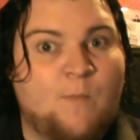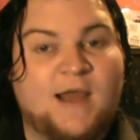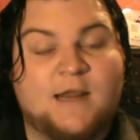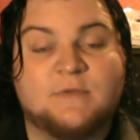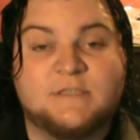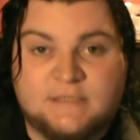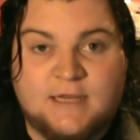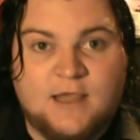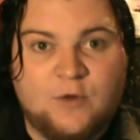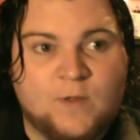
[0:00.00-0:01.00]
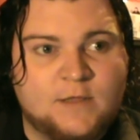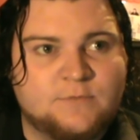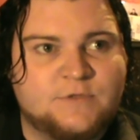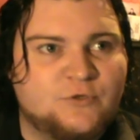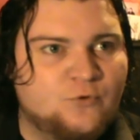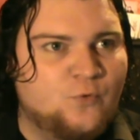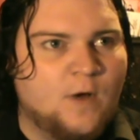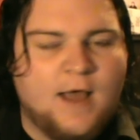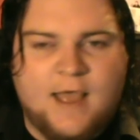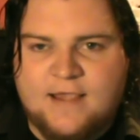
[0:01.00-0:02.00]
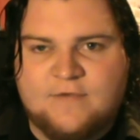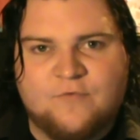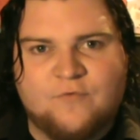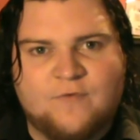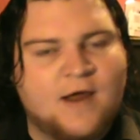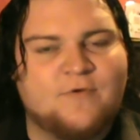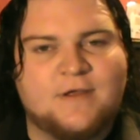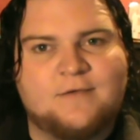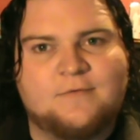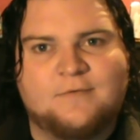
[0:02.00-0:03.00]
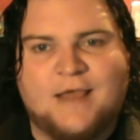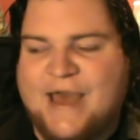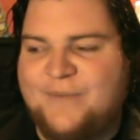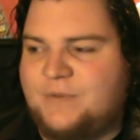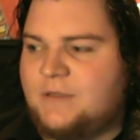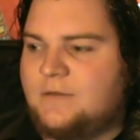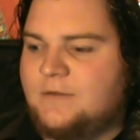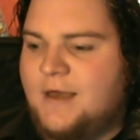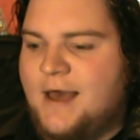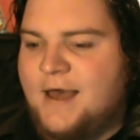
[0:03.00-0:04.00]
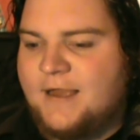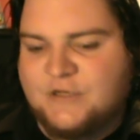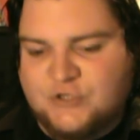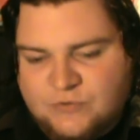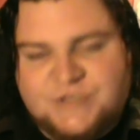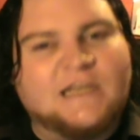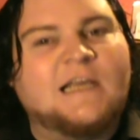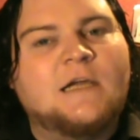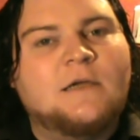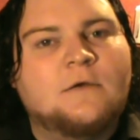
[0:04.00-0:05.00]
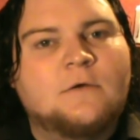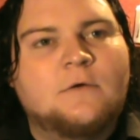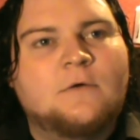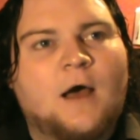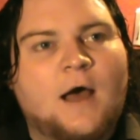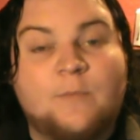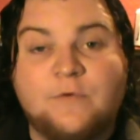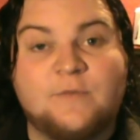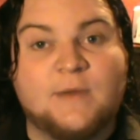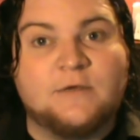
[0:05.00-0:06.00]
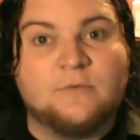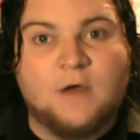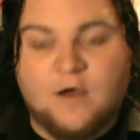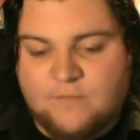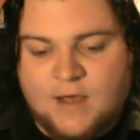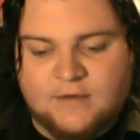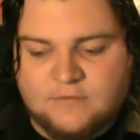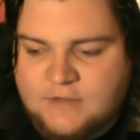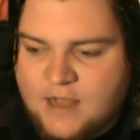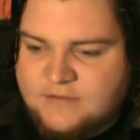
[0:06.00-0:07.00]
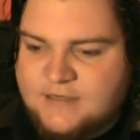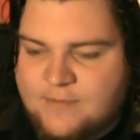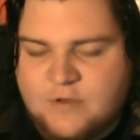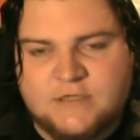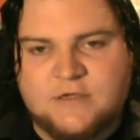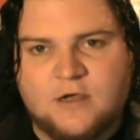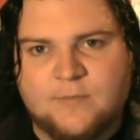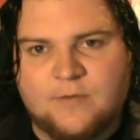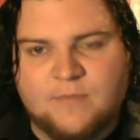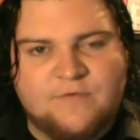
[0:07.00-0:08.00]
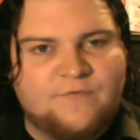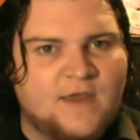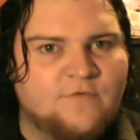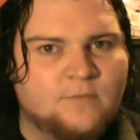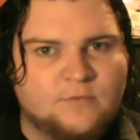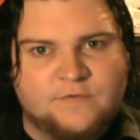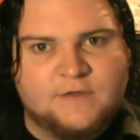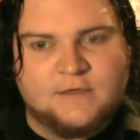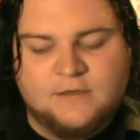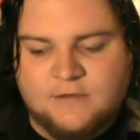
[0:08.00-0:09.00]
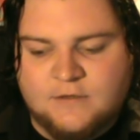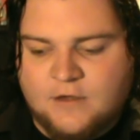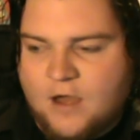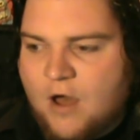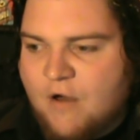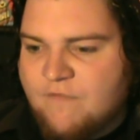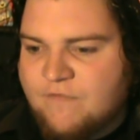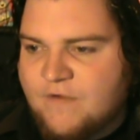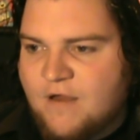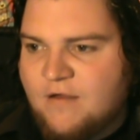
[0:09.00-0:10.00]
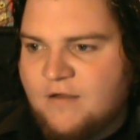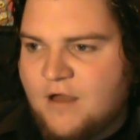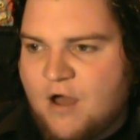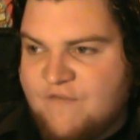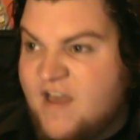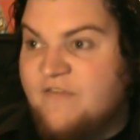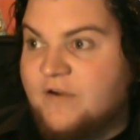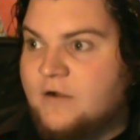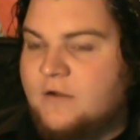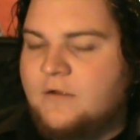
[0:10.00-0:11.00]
my name is Stee, and welcome to a very happy, inducing movie menu of mine. Today I'm going to talk about my favorite movie of ever.